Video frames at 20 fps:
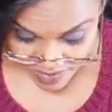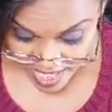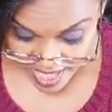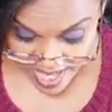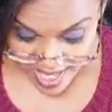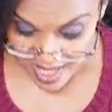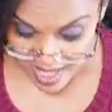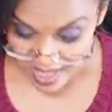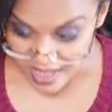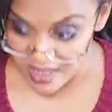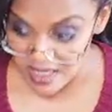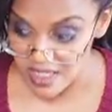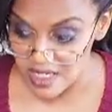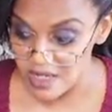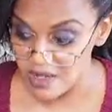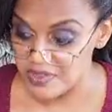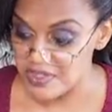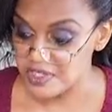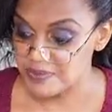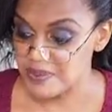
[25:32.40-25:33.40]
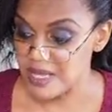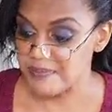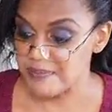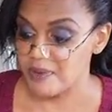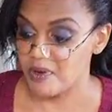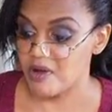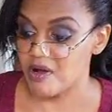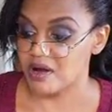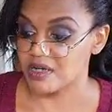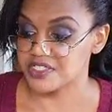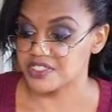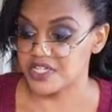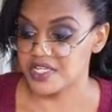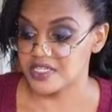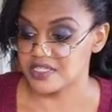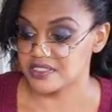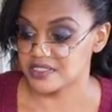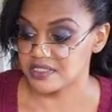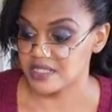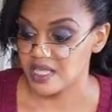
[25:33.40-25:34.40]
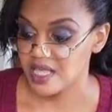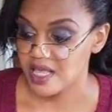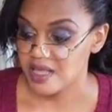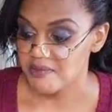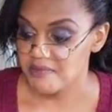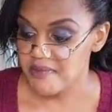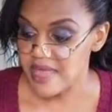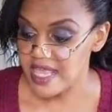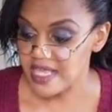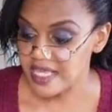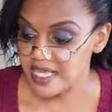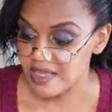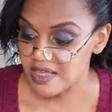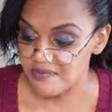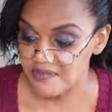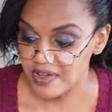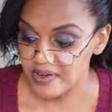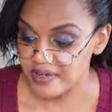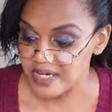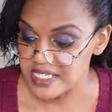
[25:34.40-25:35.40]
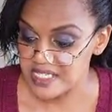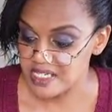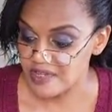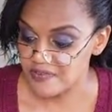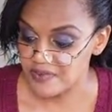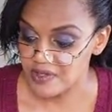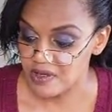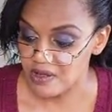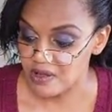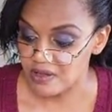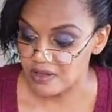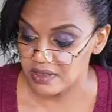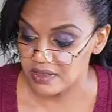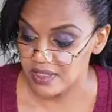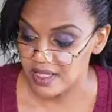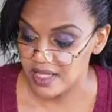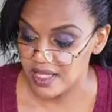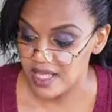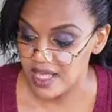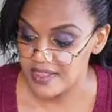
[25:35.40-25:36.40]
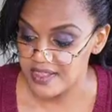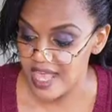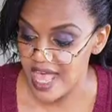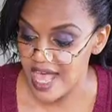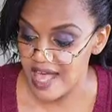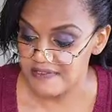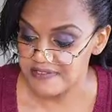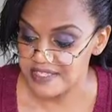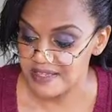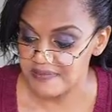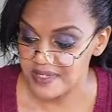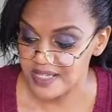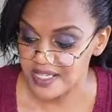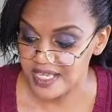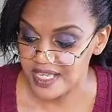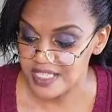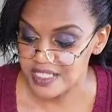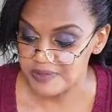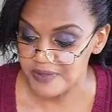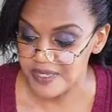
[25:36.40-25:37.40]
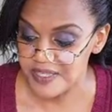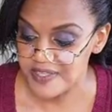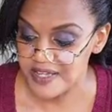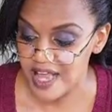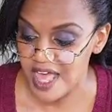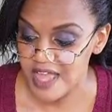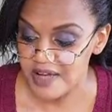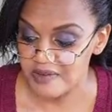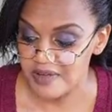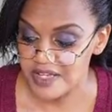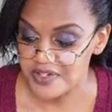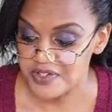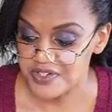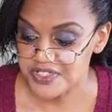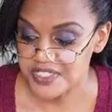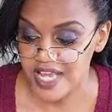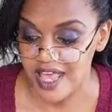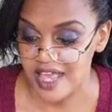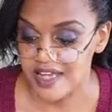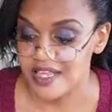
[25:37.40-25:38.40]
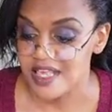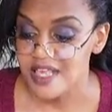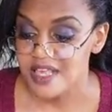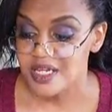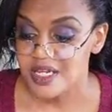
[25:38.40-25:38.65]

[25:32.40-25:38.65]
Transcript: And, these people are just making it very difficult, and they have something against me that I don't understand.